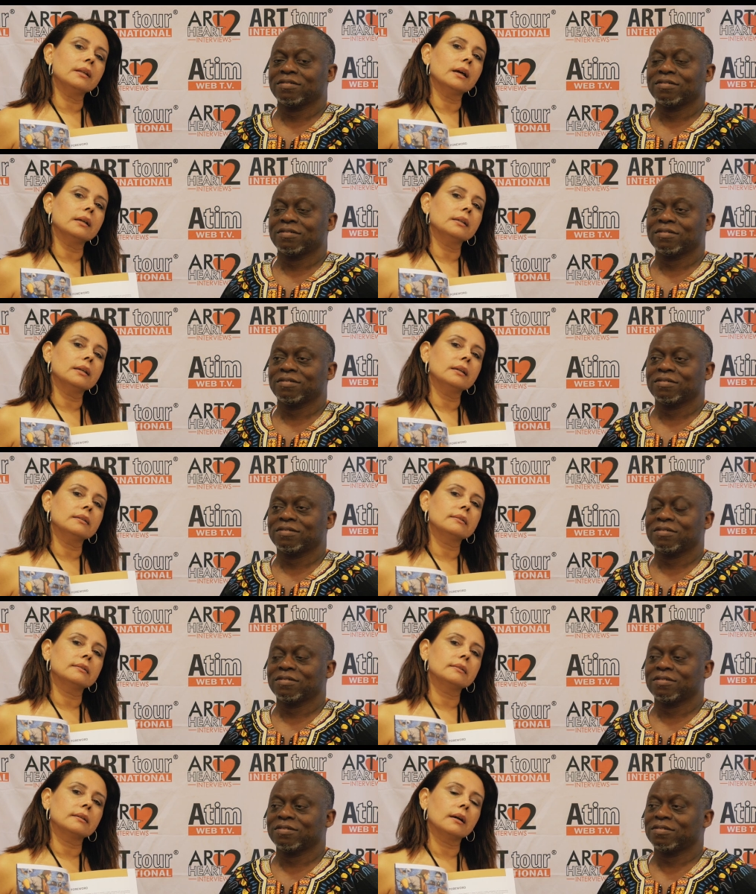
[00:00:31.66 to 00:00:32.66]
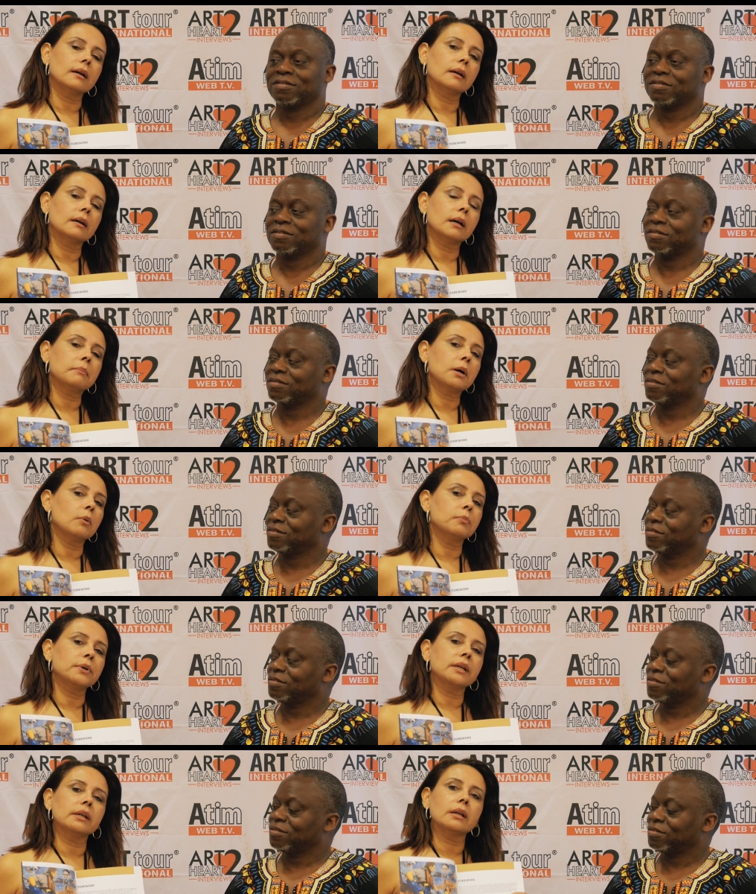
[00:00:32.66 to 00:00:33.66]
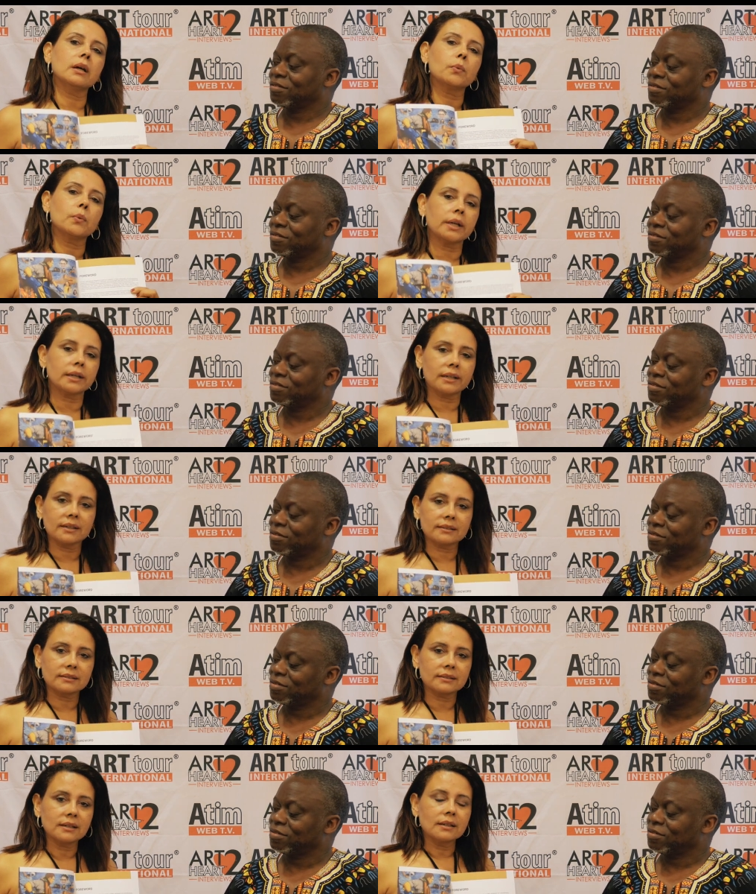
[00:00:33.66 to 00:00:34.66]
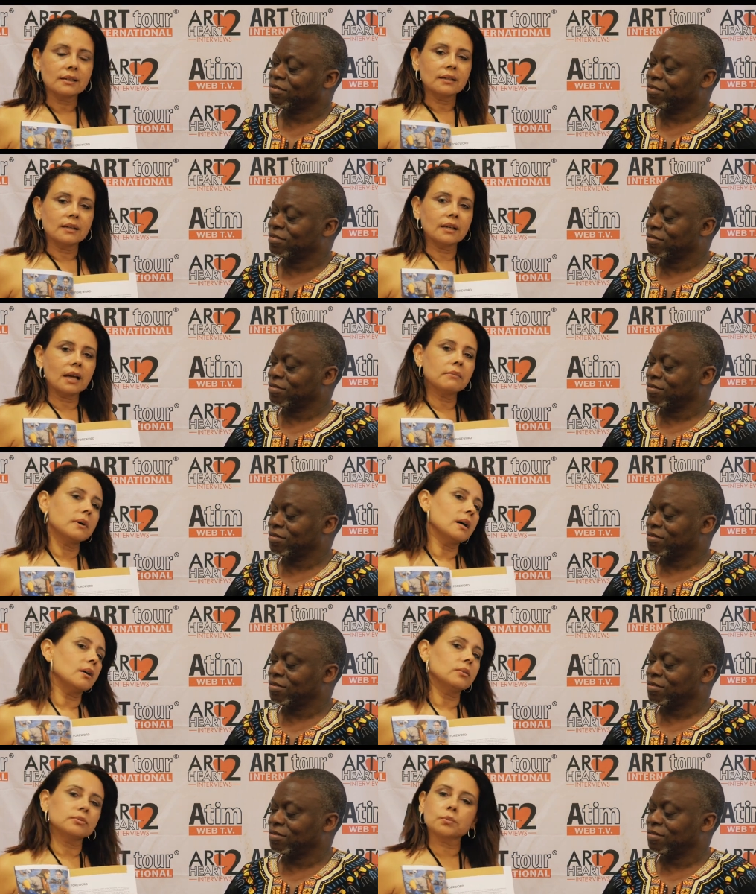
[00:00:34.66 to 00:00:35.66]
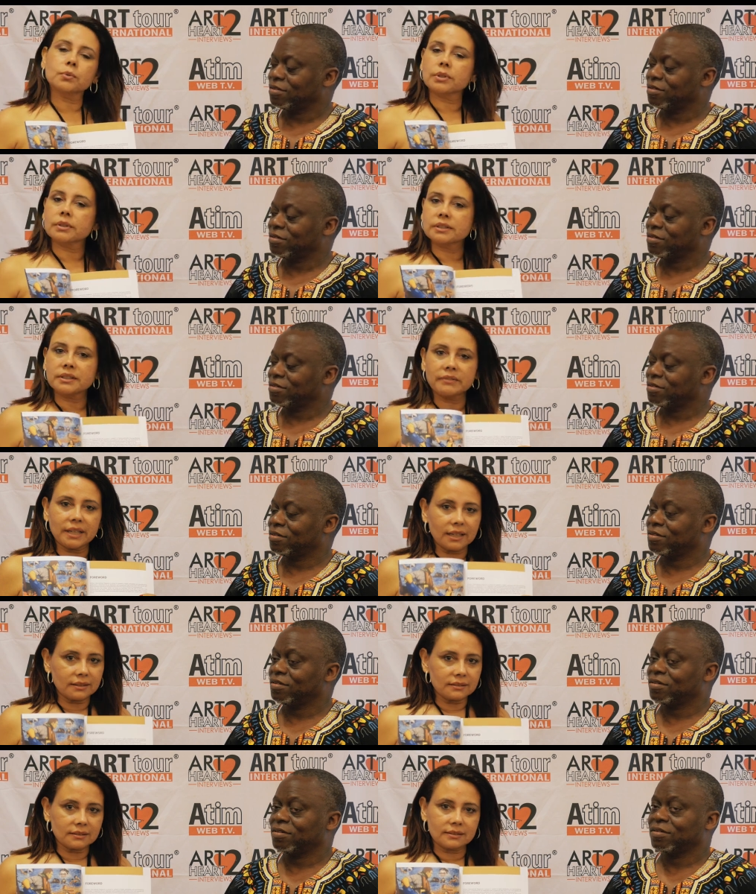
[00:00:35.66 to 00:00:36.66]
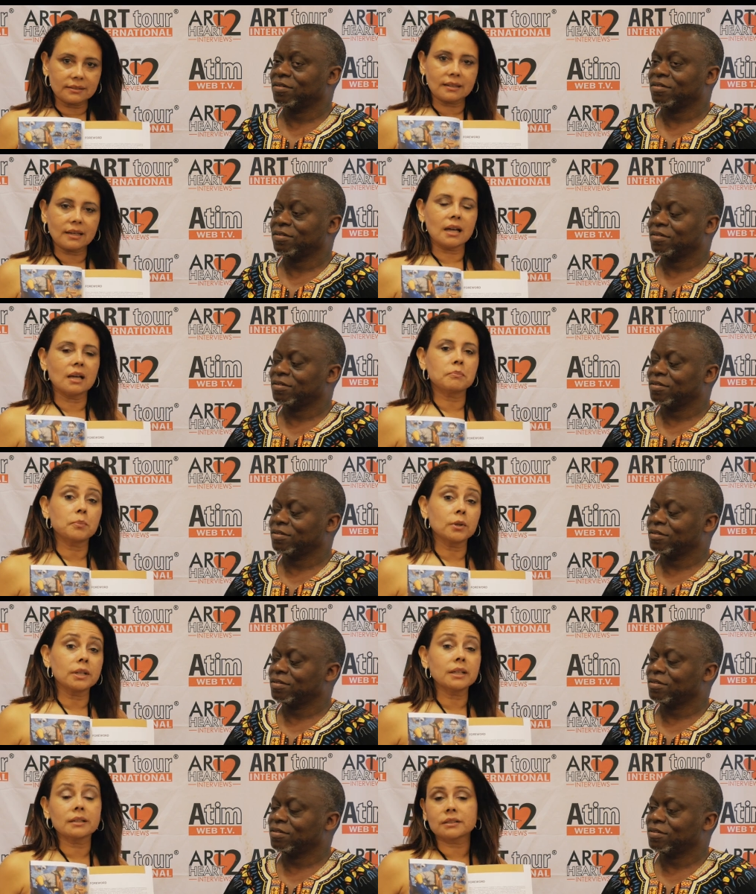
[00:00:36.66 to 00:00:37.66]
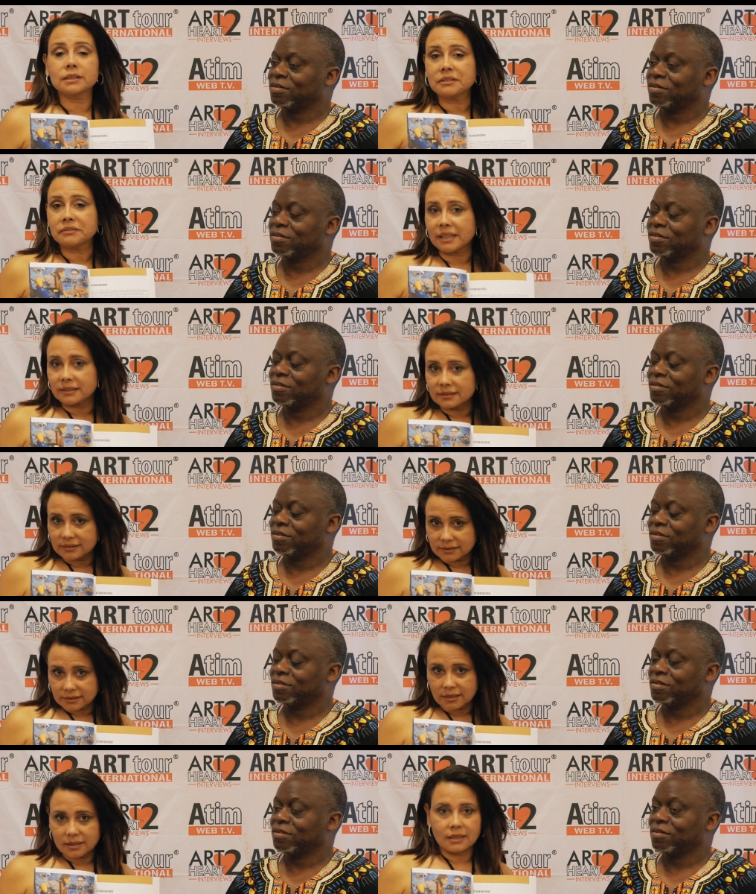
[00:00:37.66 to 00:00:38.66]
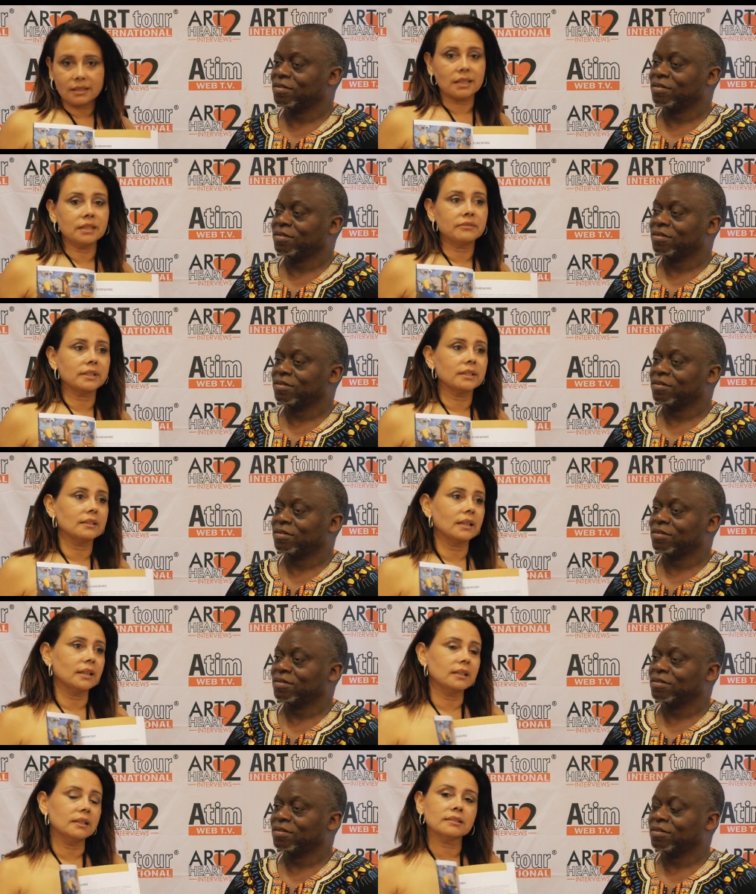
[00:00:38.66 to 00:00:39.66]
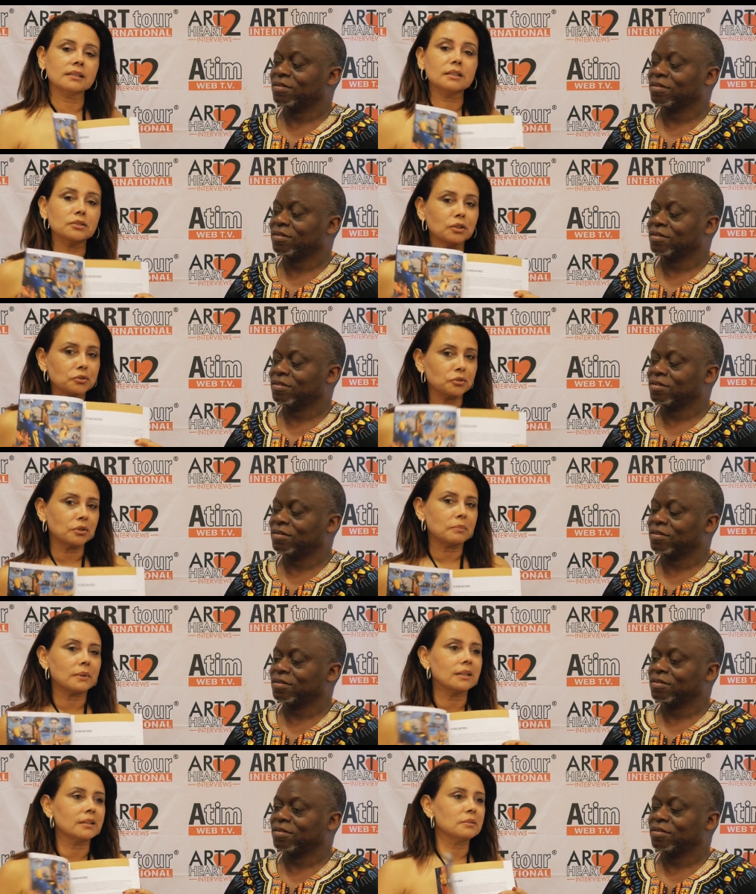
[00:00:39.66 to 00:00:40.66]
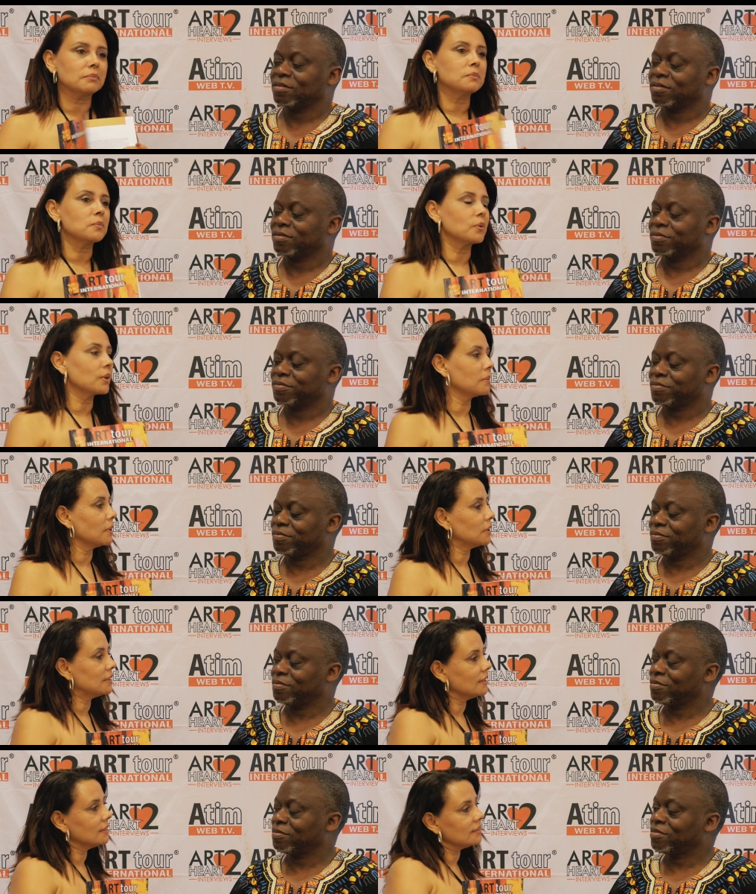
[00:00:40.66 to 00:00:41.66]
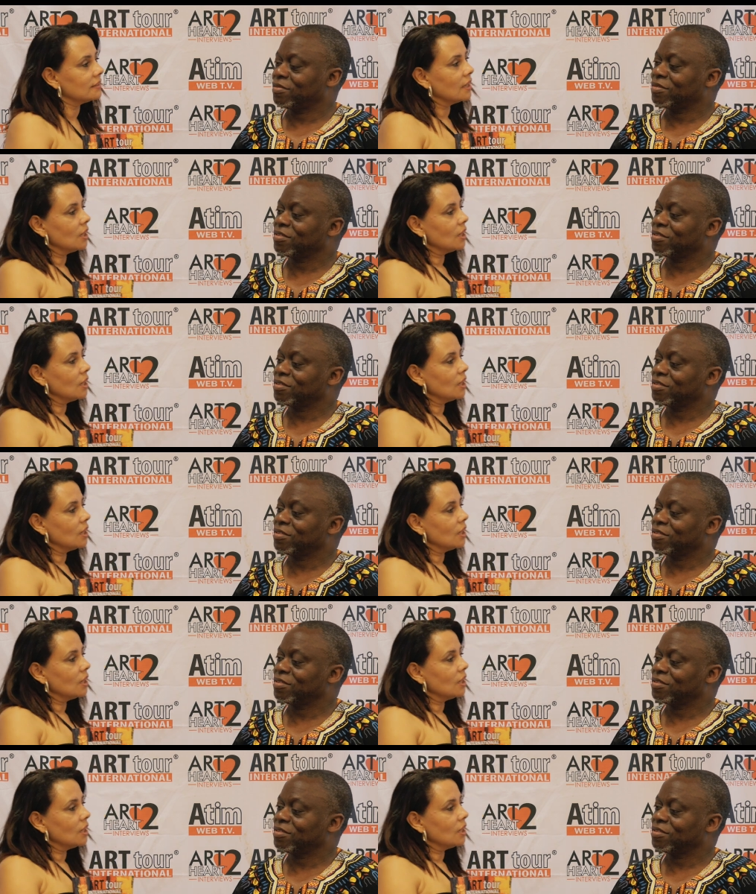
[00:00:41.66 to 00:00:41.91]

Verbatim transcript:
Speaker 1: that is uh, about bringing awareness about world events, uh, political events, uh, even. And he's going to talk to you a little bit more about this.